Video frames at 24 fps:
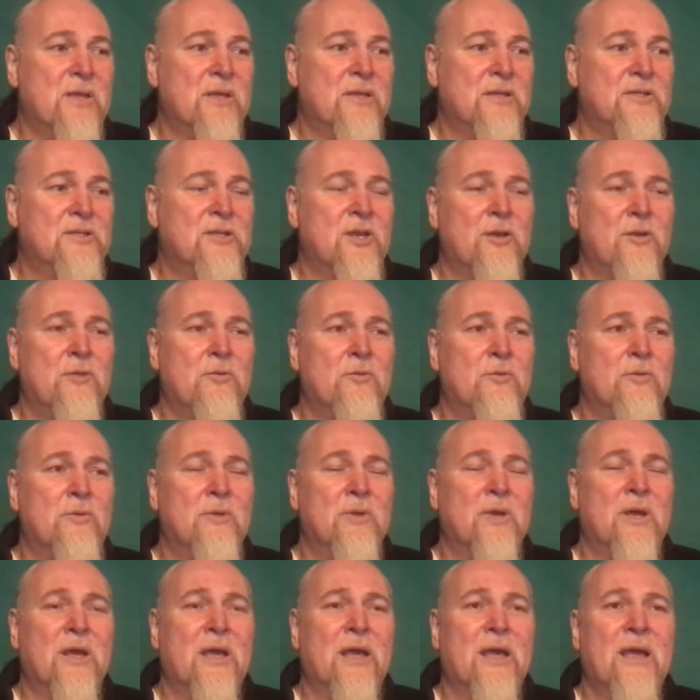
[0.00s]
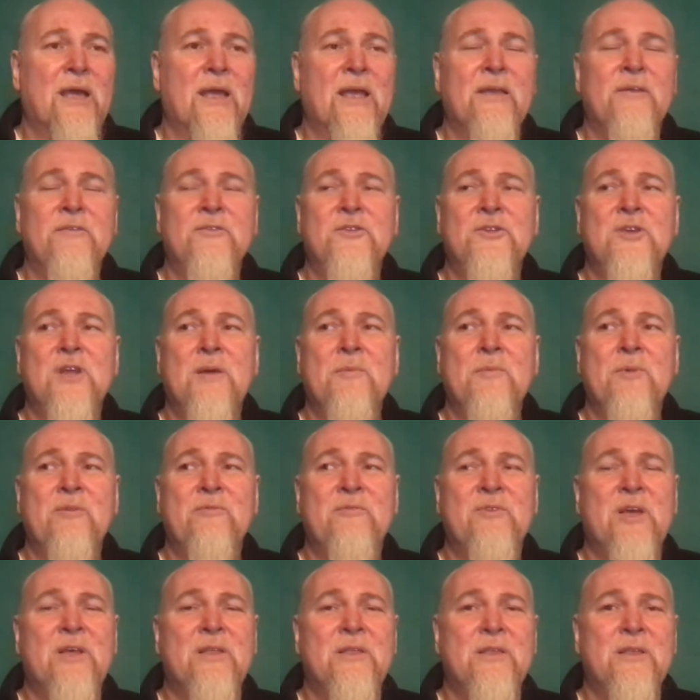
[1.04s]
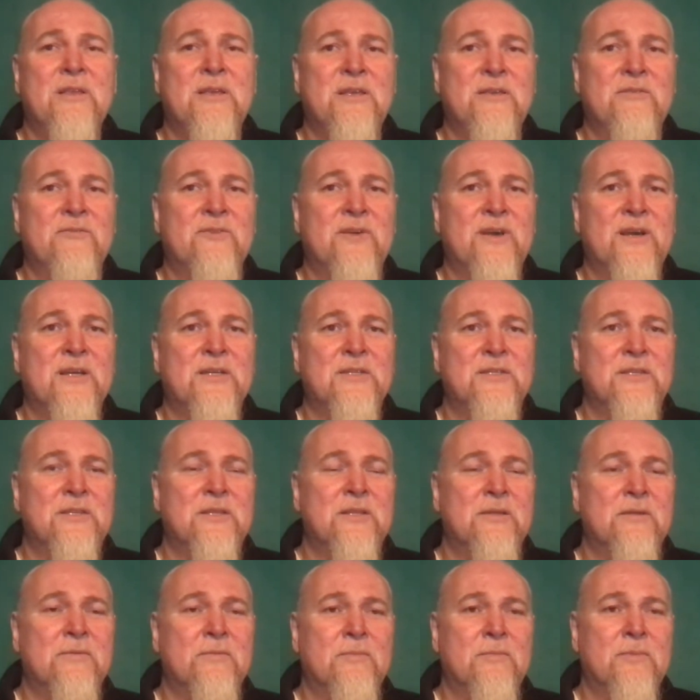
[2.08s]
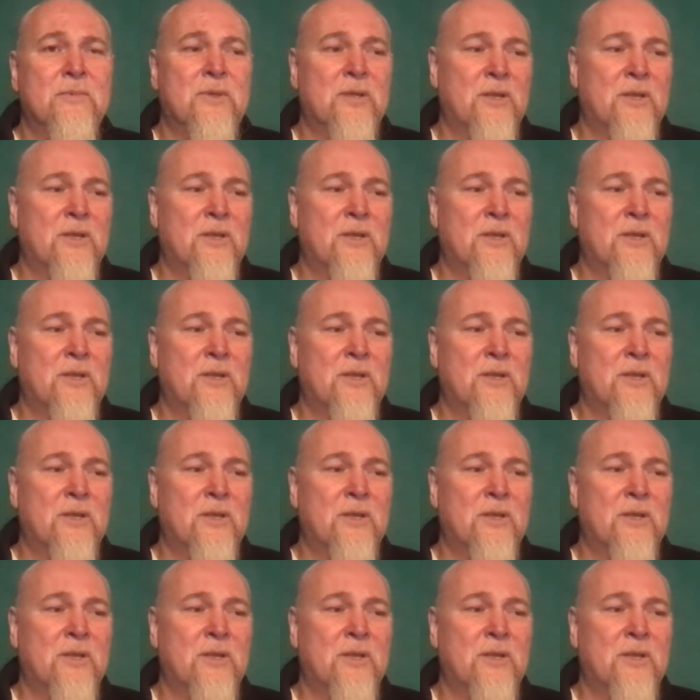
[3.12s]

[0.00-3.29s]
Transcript: So each time I've done these fasts in the